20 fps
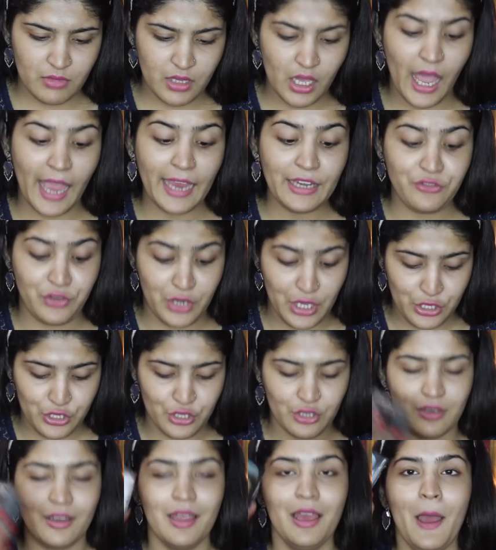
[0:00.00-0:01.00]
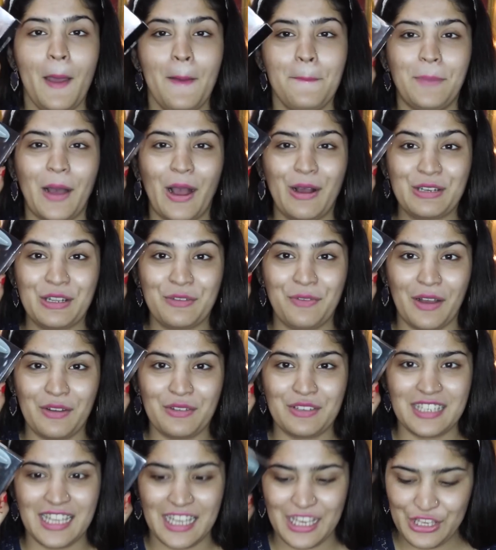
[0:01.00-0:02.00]
The Hydration Powder
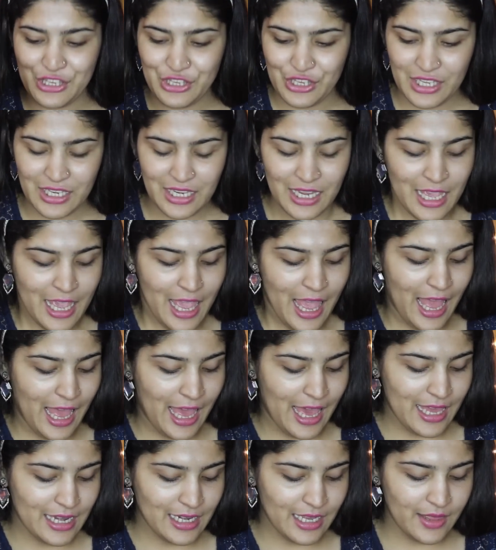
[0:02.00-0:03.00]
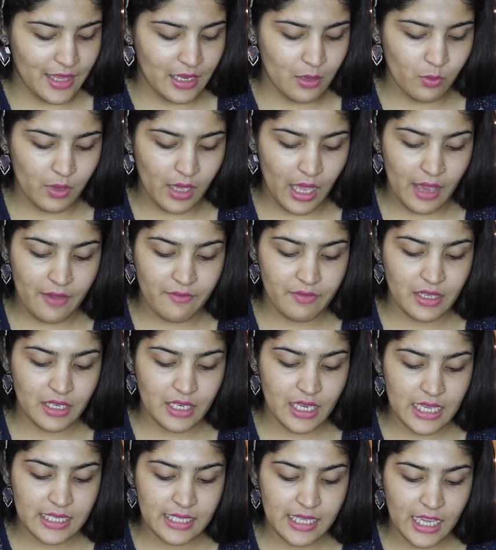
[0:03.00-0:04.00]
Foundation. And then we have the
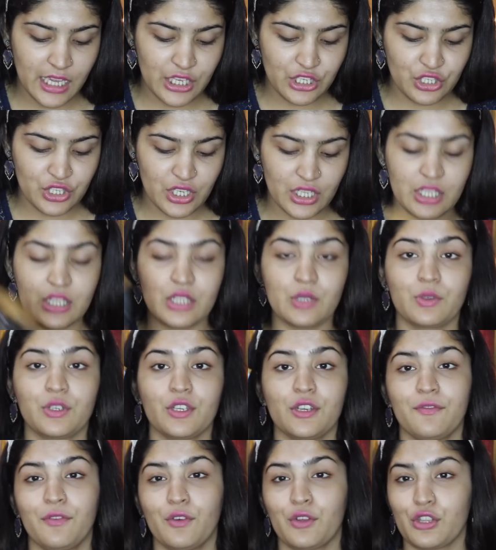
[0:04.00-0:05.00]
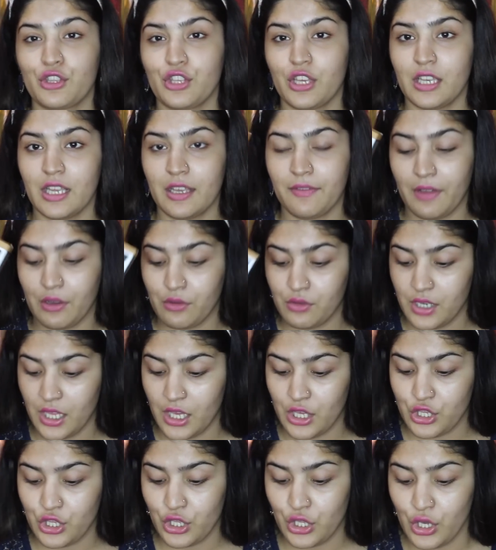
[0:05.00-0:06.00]
NYX HD Studio Photogenic
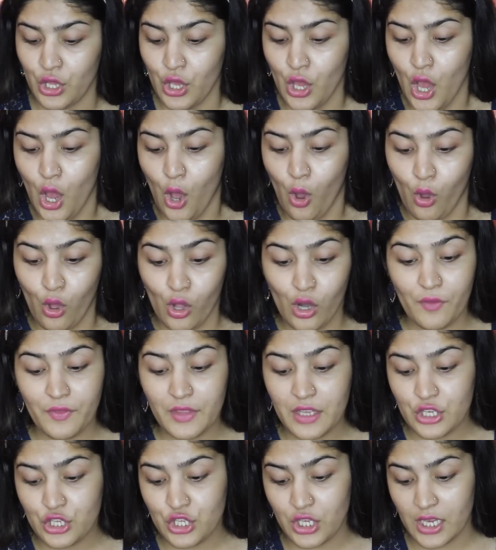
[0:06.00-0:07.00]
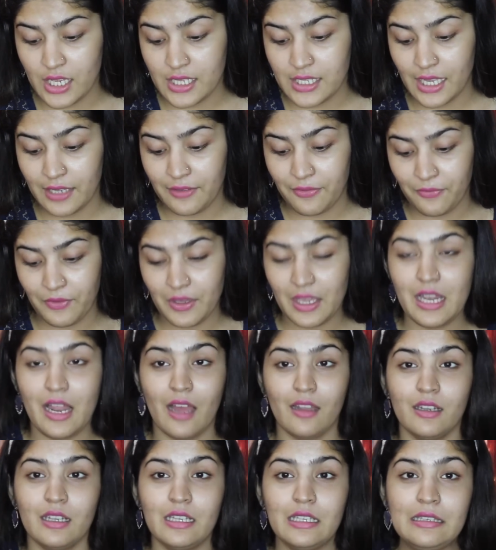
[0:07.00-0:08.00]
Foundation. All of these shades I feel
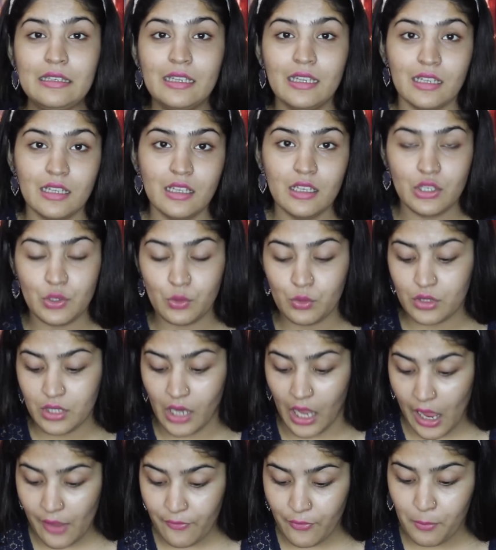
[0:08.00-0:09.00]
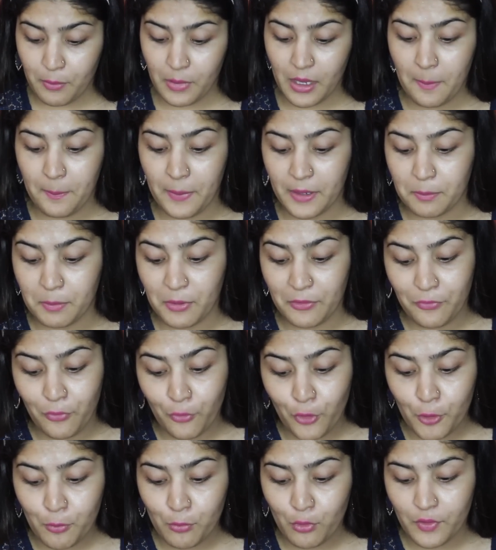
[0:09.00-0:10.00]
are a little too dark for me. But
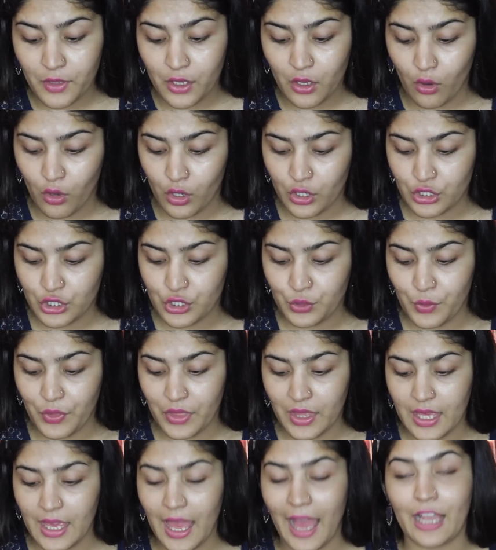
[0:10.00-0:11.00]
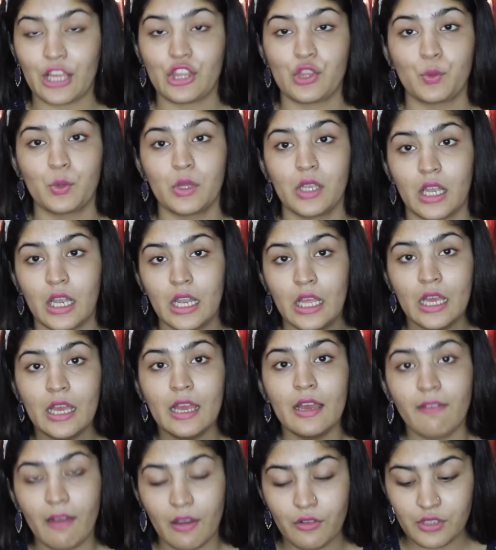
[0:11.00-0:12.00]
before moving on to the actual
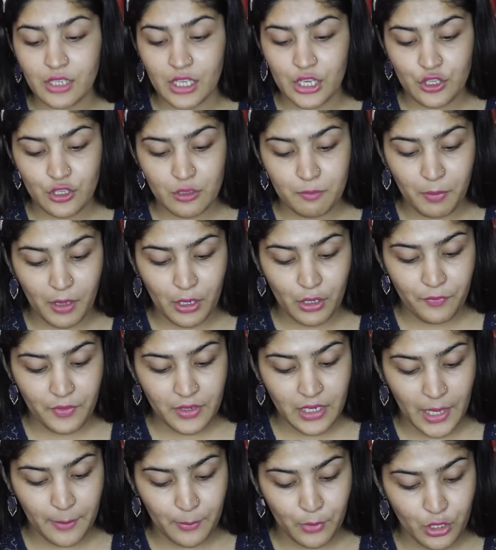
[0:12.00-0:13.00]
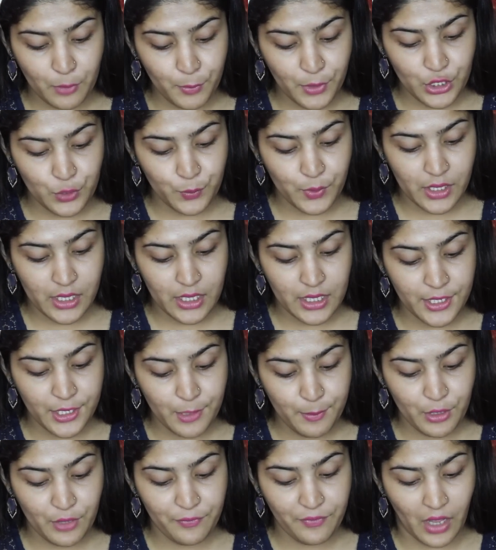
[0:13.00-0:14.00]
foundation part of it, I'm going to be doing a
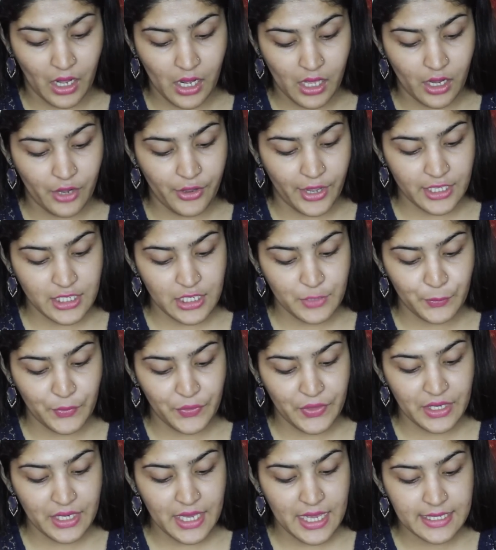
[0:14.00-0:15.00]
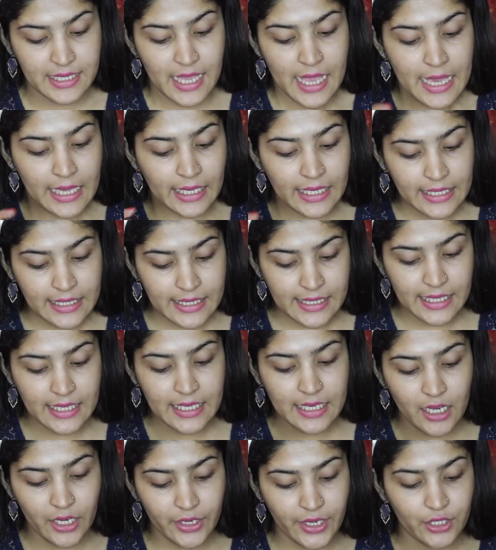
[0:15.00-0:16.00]
little bit of color correcting with the NYX
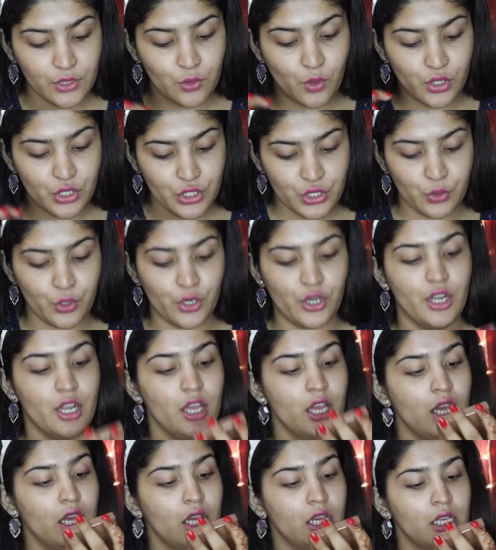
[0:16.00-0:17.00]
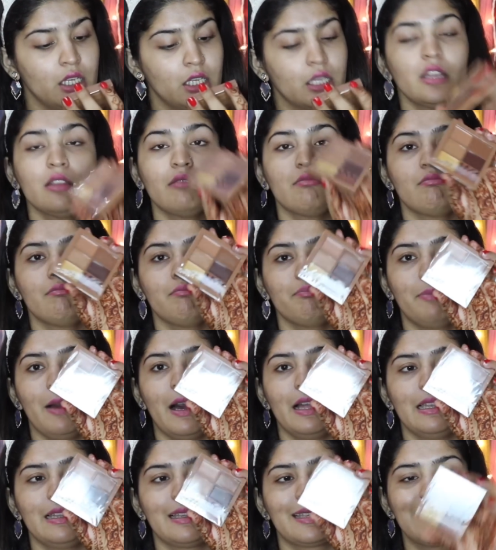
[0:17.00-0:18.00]
Conceal Correct Contour
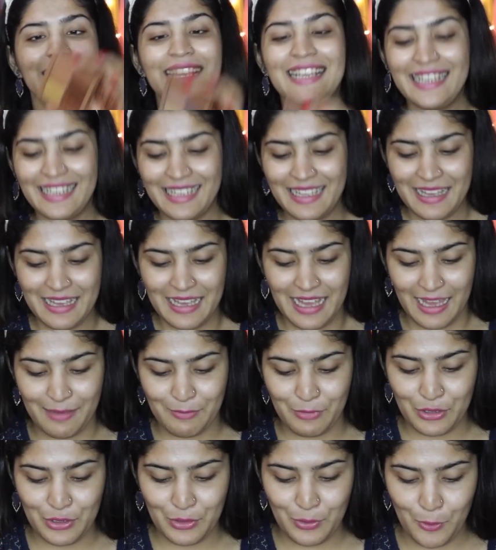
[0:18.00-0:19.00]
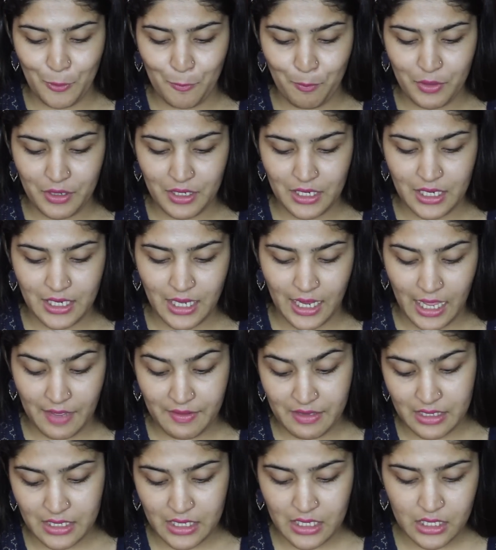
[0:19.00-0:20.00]
palette. I'm gonna open it. I
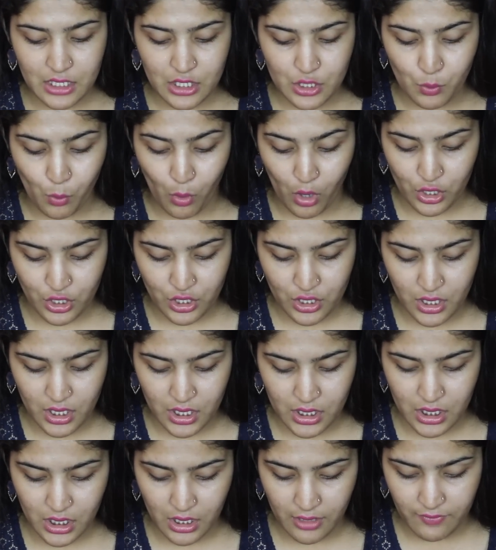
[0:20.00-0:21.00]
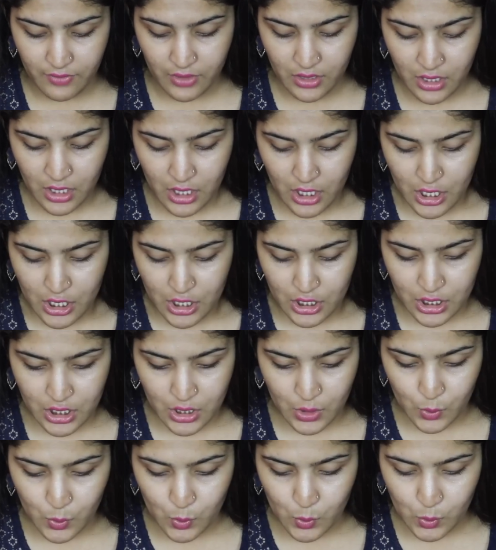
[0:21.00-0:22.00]
haven't still swatched this even,
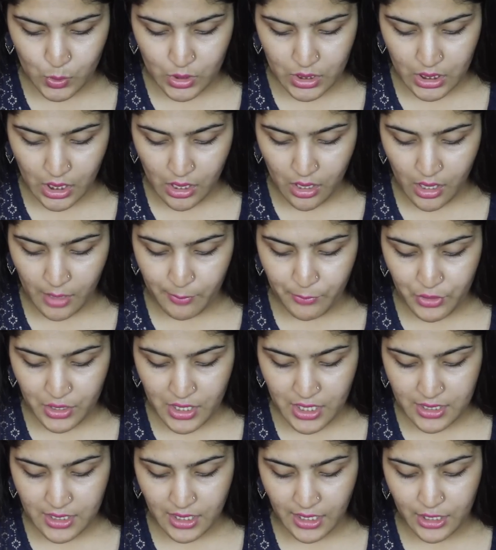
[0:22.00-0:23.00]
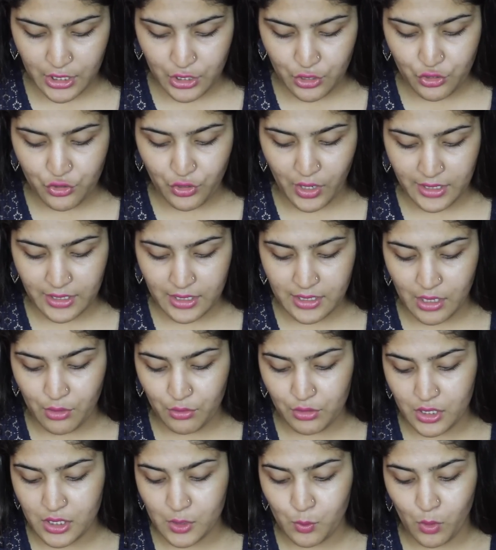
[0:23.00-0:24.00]
so yeah, I'm really excited to try this
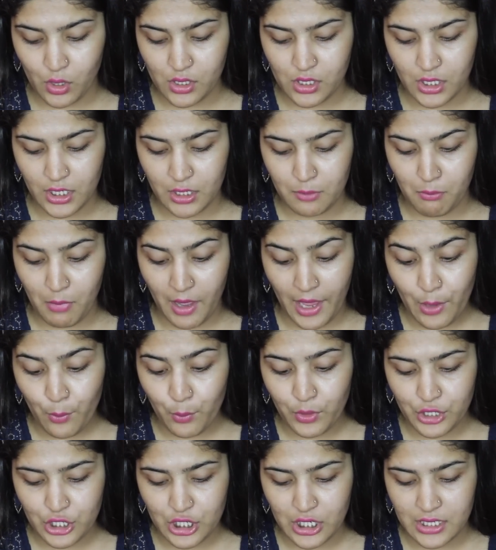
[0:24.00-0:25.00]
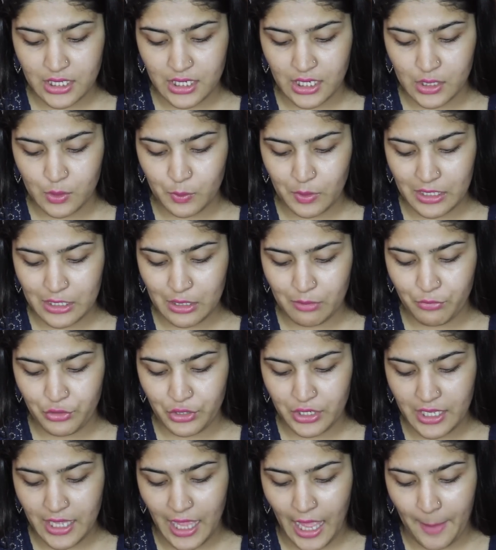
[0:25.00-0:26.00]
out. This was in my wish list as well, so I'm
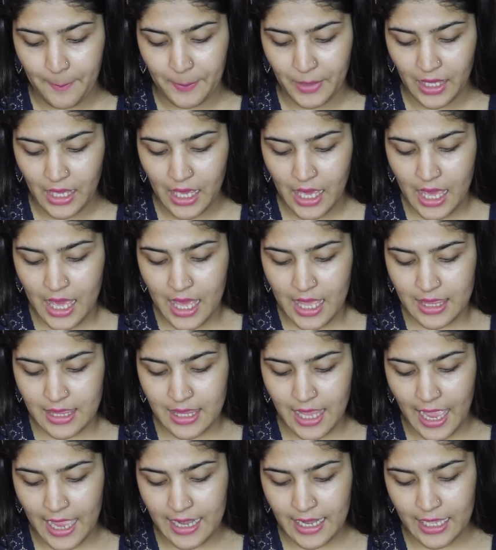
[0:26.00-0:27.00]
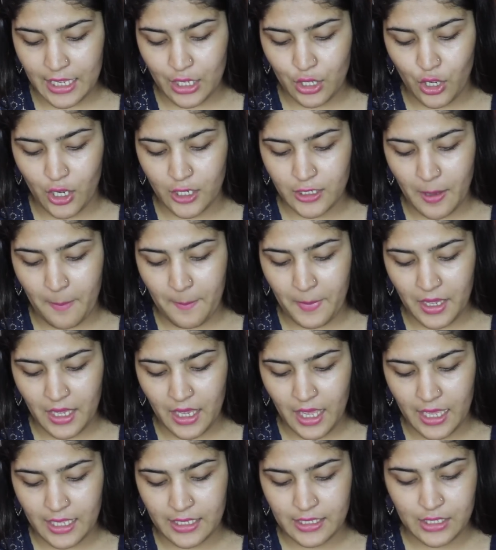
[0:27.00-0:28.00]
really happy that I got my
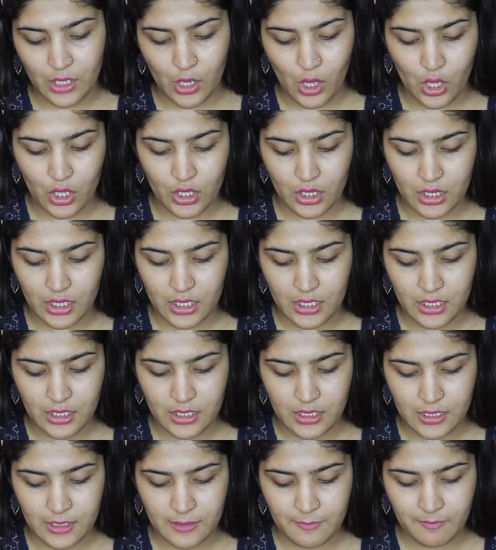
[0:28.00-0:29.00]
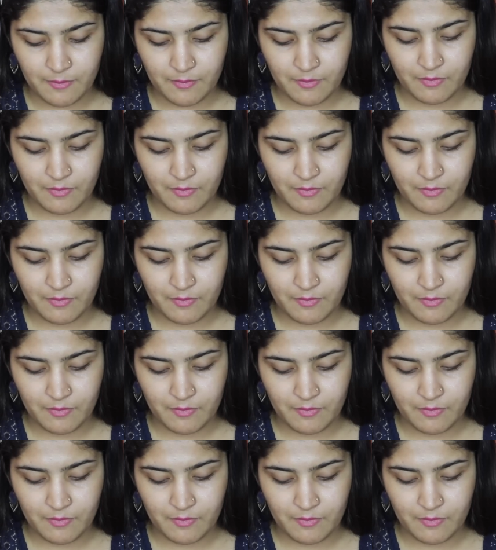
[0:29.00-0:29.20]
hands on this.